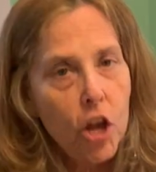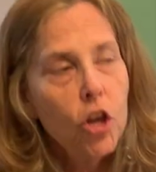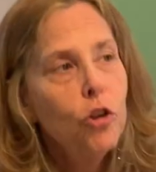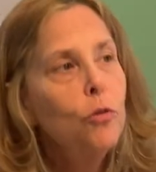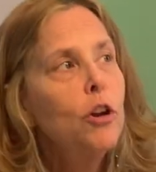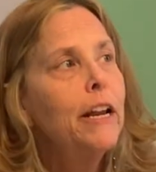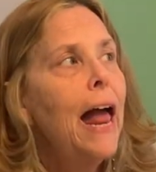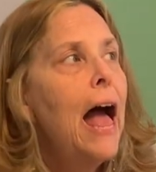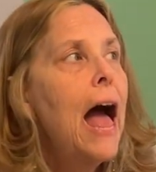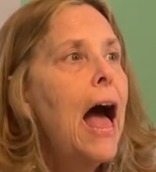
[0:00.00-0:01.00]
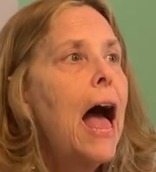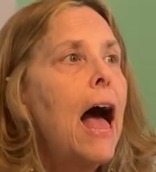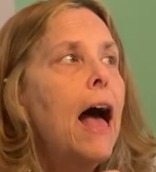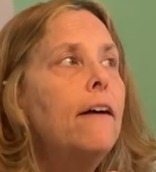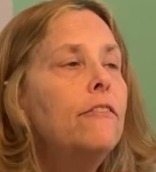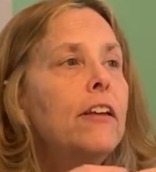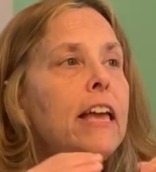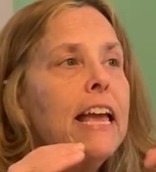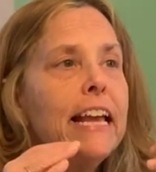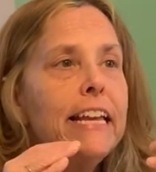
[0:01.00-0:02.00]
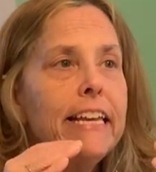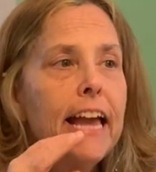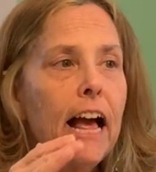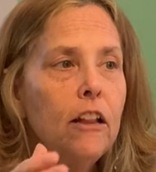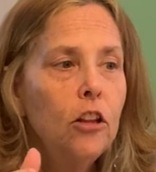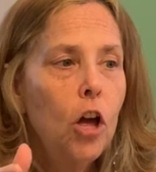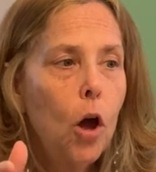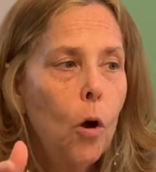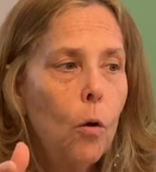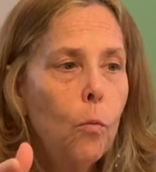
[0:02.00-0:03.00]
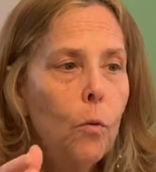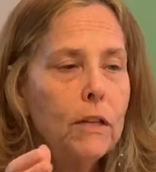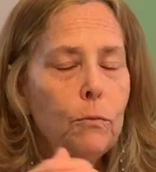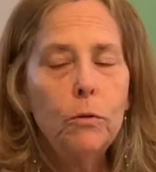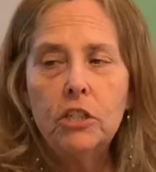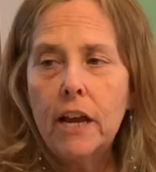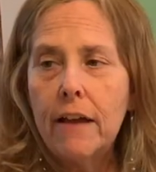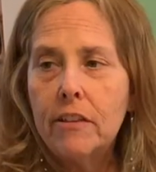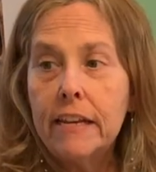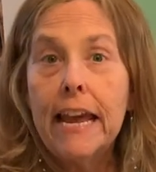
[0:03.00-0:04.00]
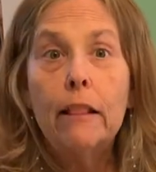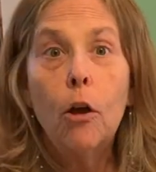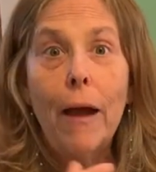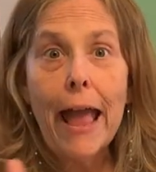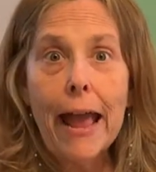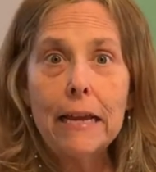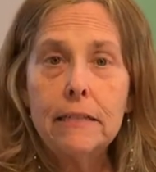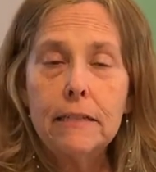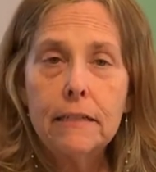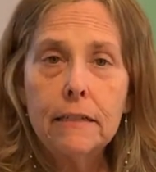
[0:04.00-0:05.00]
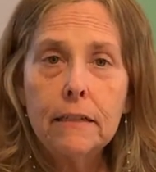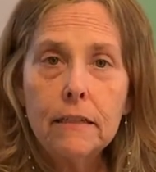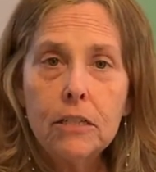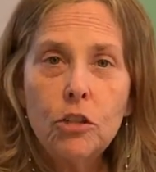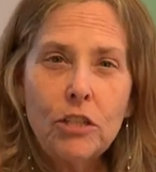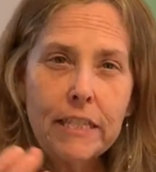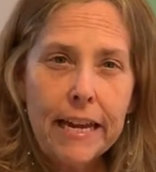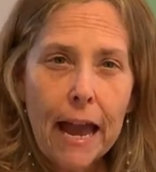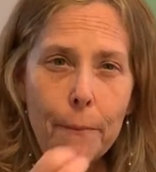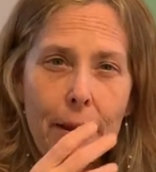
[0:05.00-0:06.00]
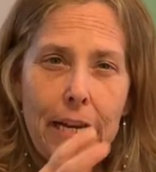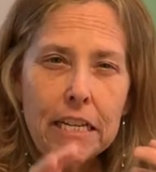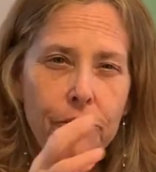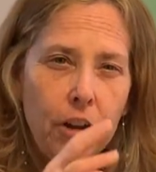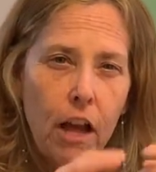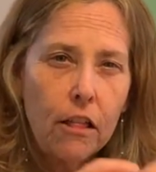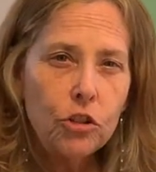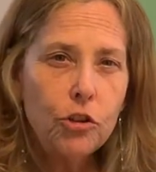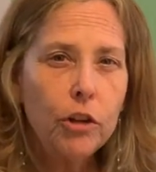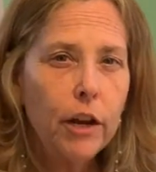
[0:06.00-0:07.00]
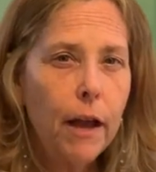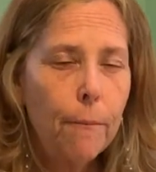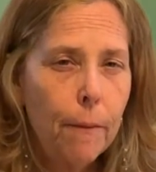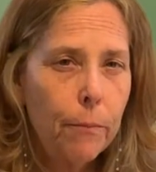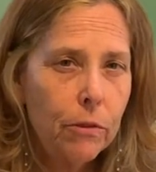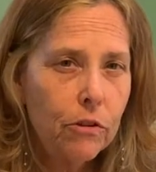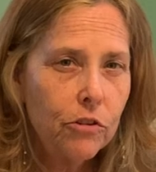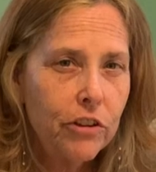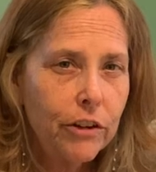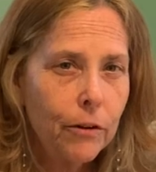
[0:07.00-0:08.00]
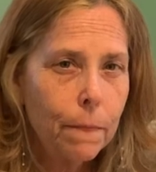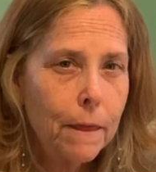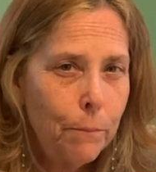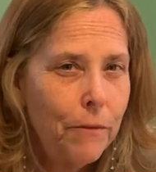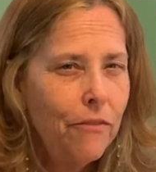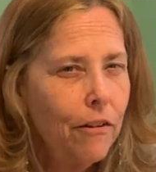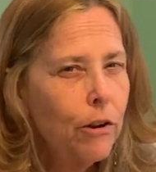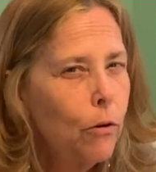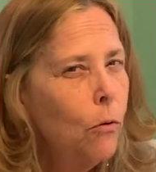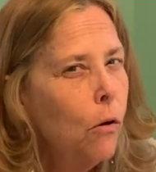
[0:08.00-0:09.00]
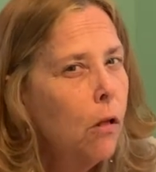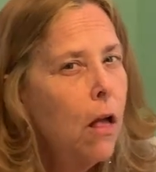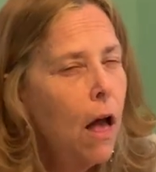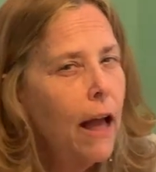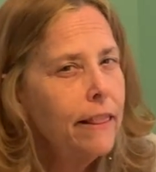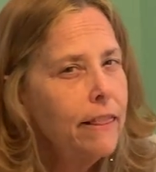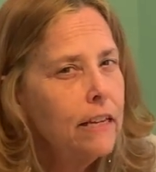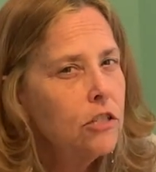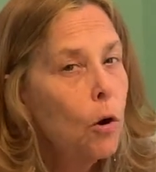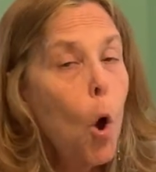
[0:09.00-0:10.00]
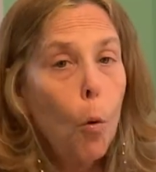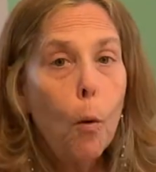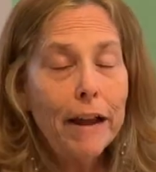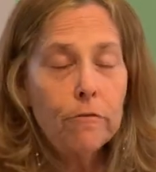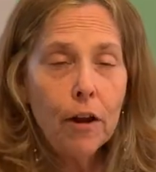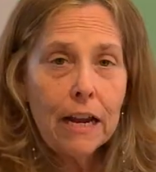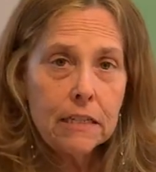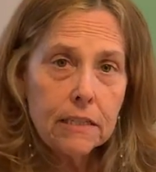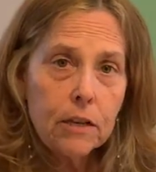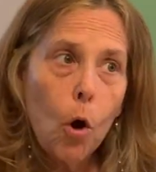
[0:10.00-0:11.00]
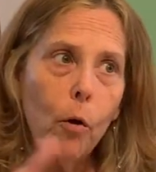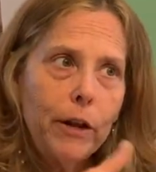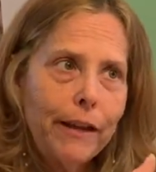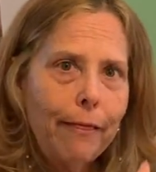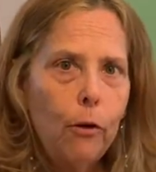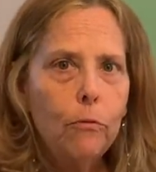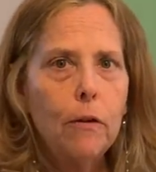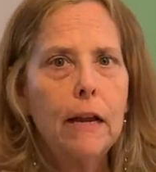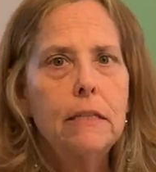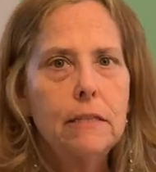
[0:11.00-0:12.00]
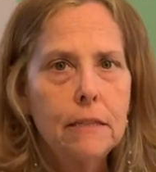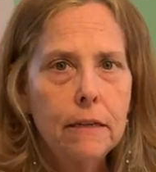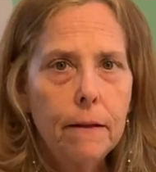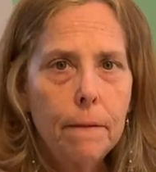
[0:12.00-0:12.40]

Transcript: You could have yellow, what would you have? Yellow eggs. So see how many different colors you can come up with your dinner. It'd be very cool. I think so. White rice or yellow rice.